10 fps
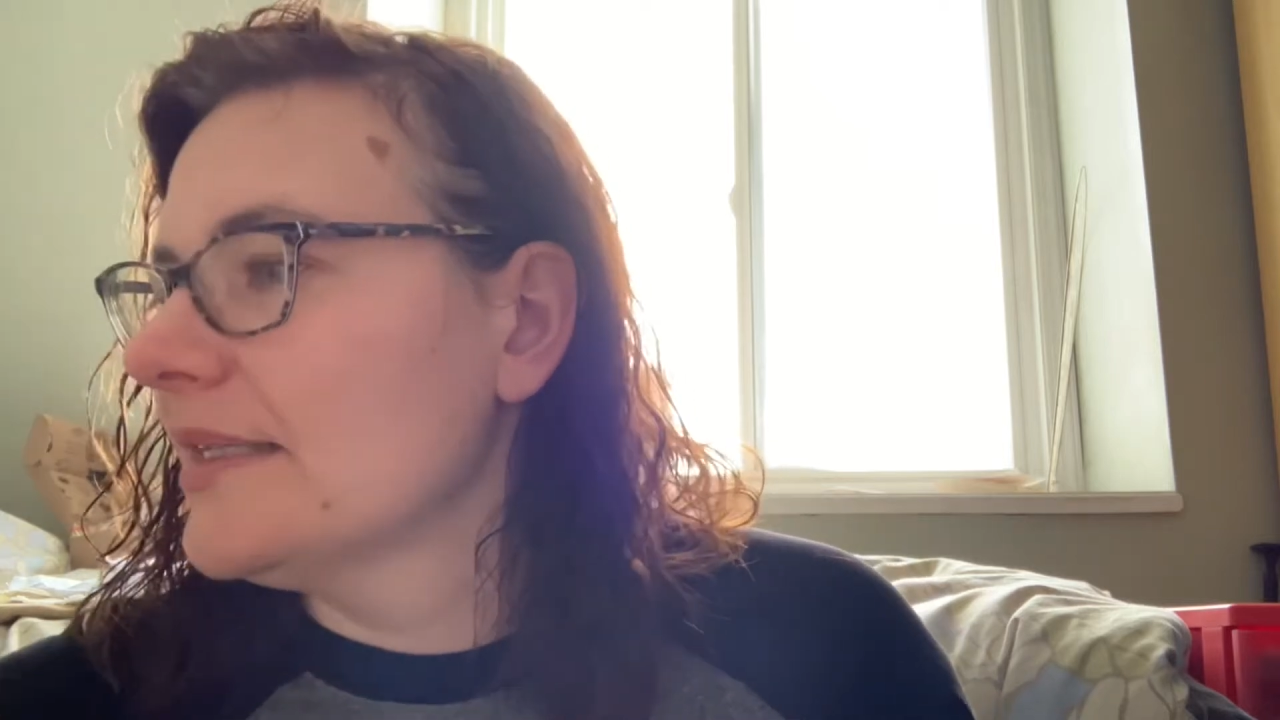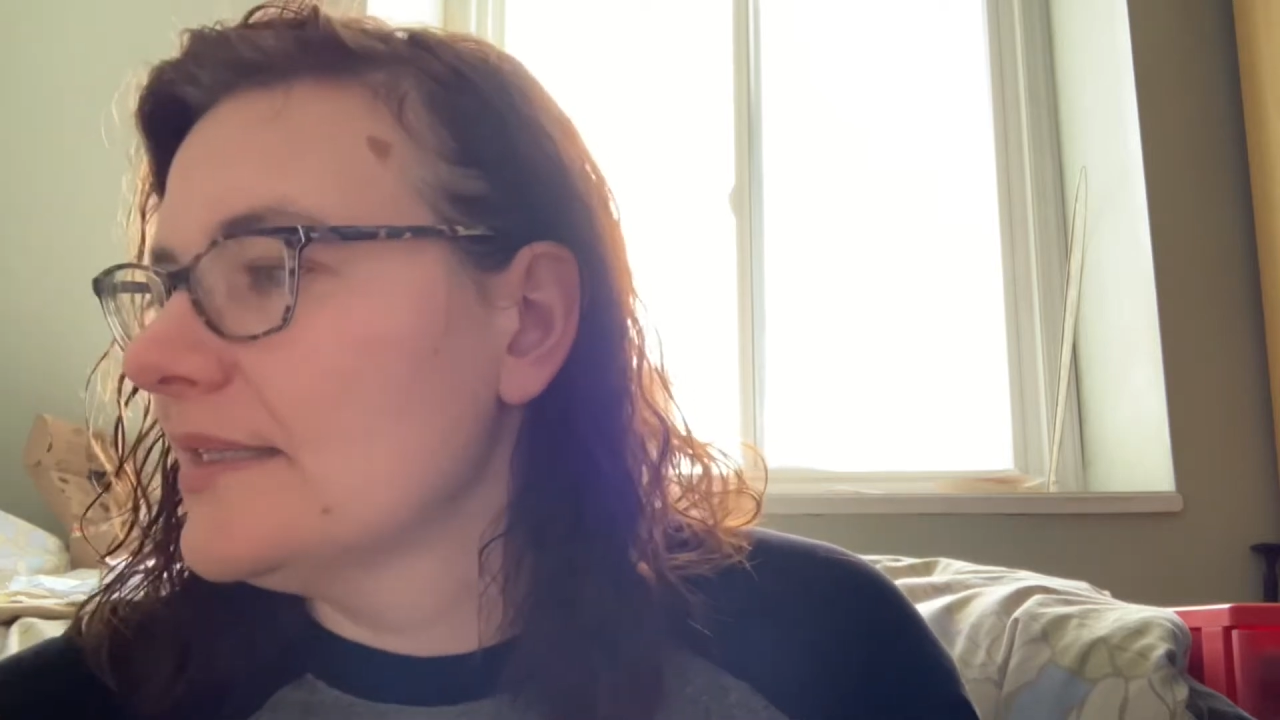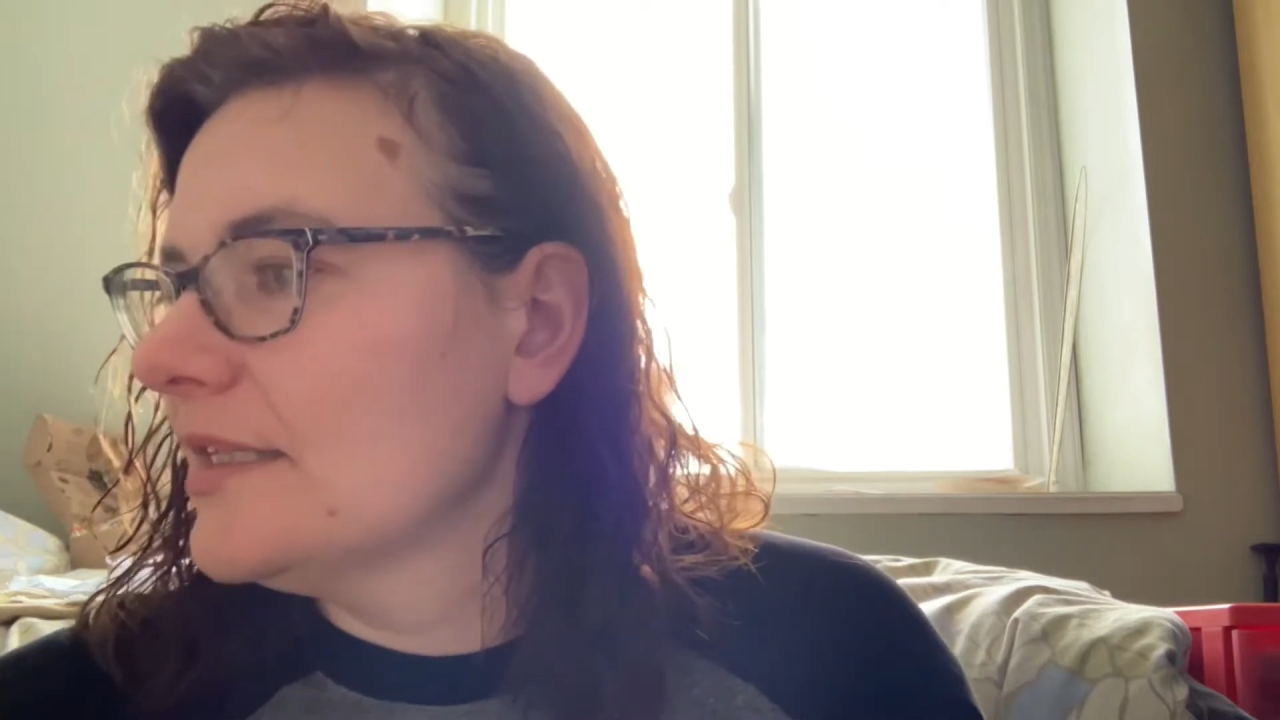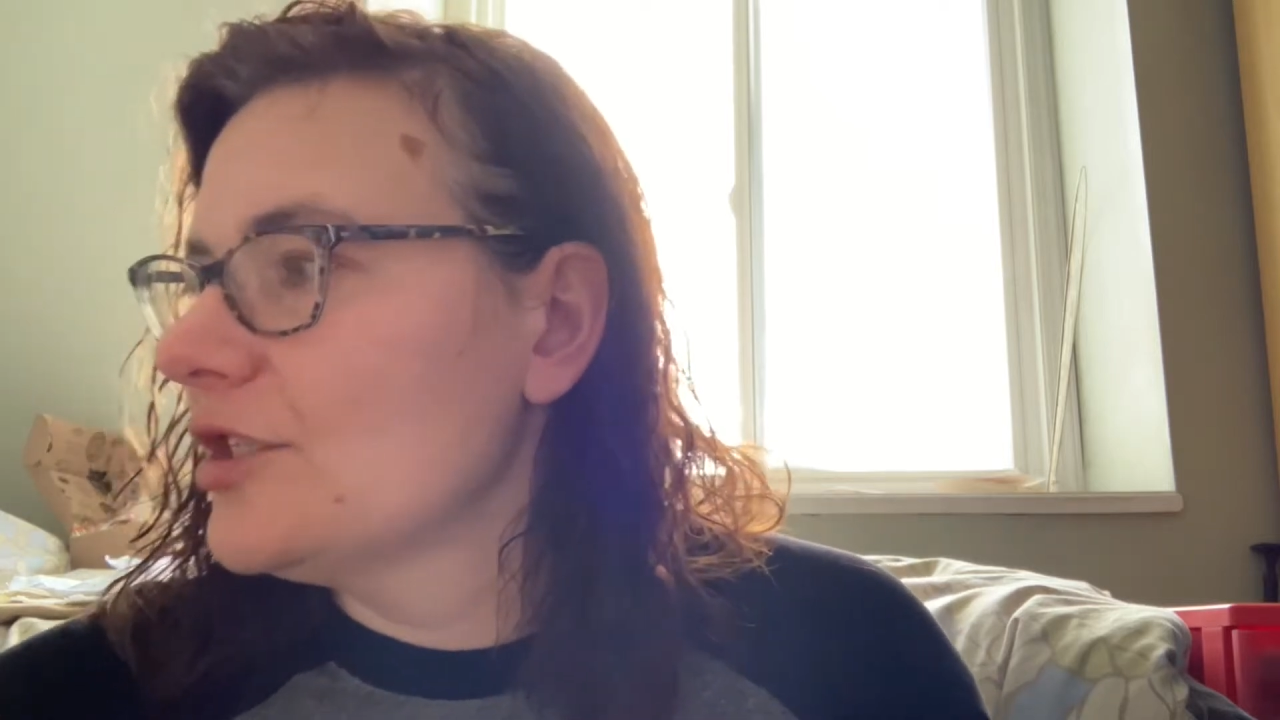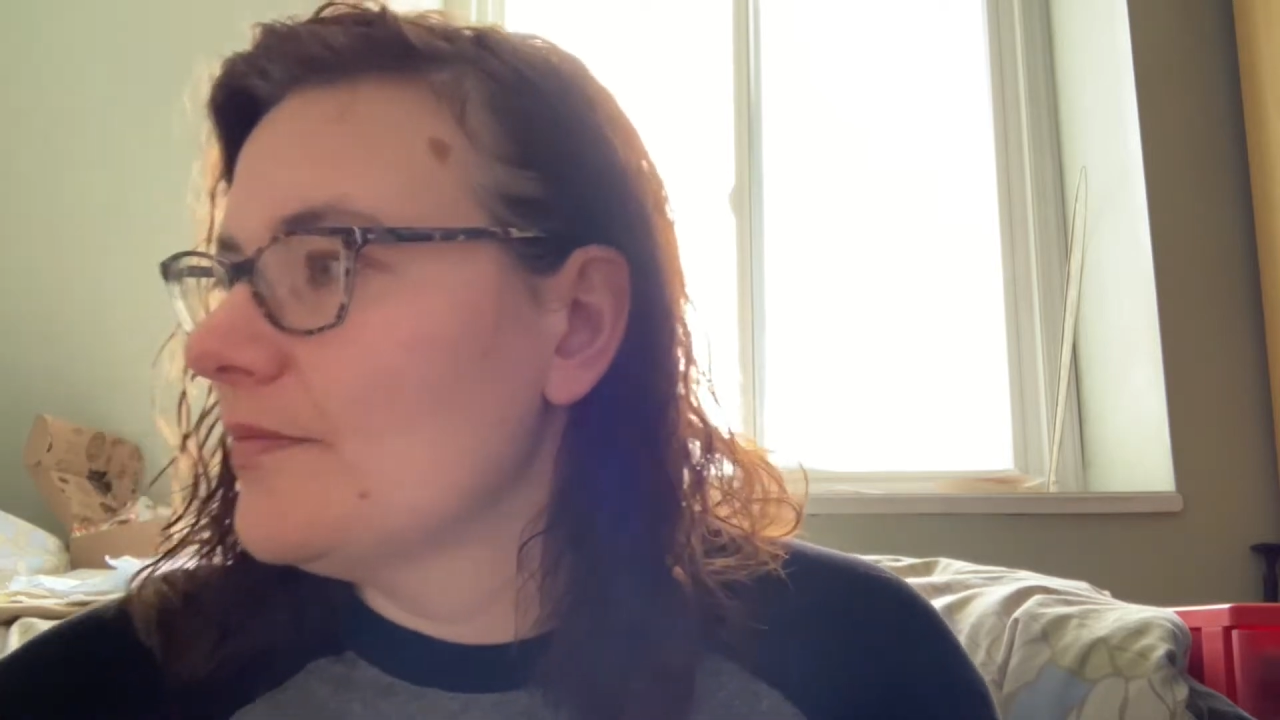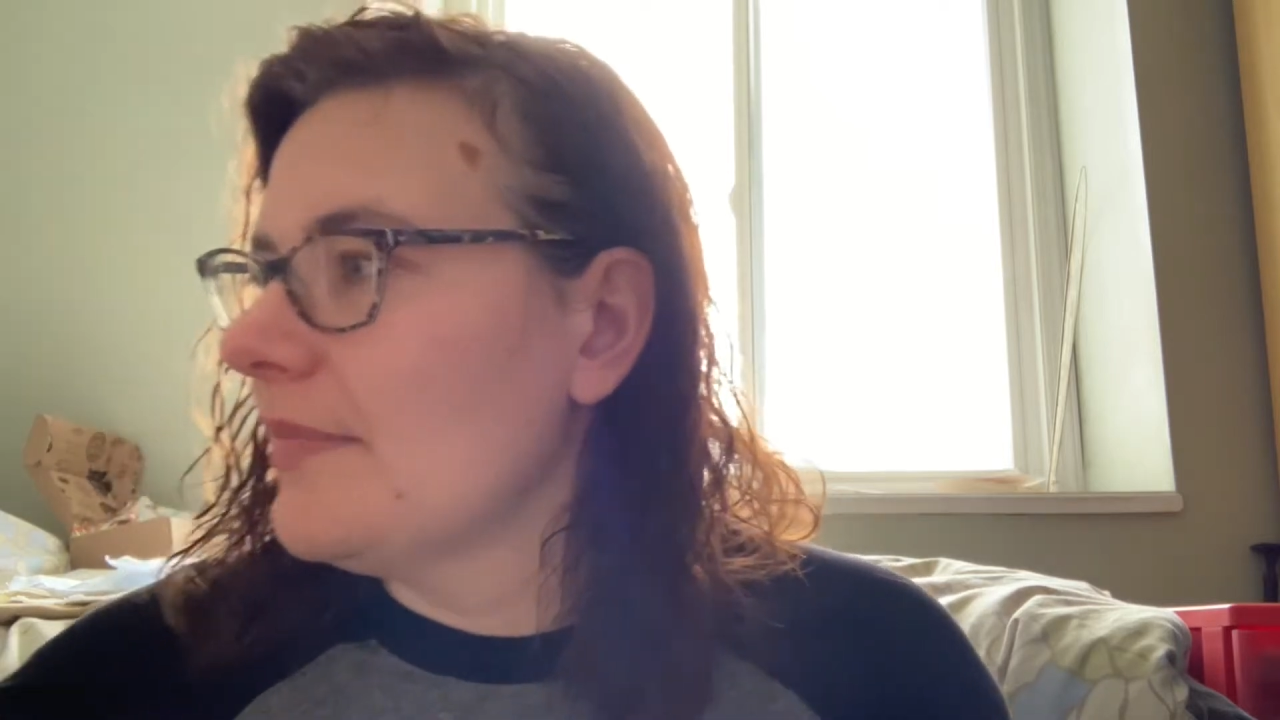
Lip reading: Stitch